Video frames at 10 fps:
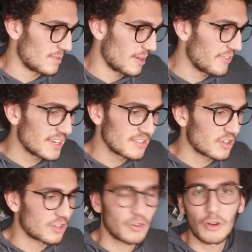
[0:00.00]
I think he's
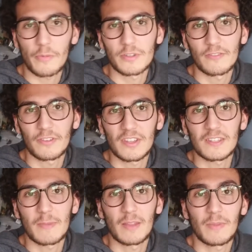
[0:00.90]
not a good option for
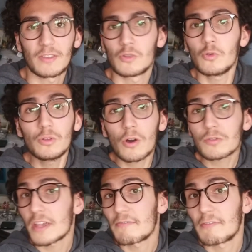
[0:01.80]
this man, but who
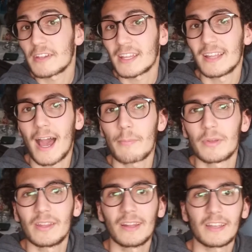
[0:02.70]
knows, everything can
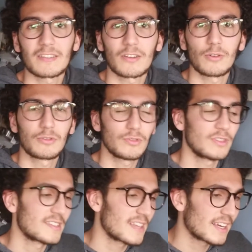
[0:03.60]
happen. And let's go to
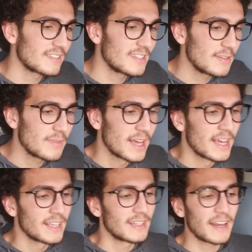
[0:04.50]
the second team,
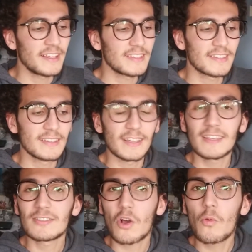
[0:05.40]
that is
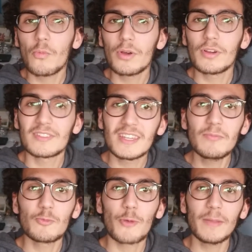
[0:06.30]
his own
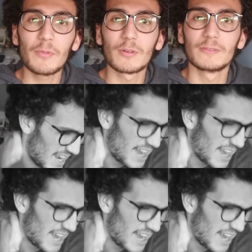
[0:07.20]
team, Red Bull.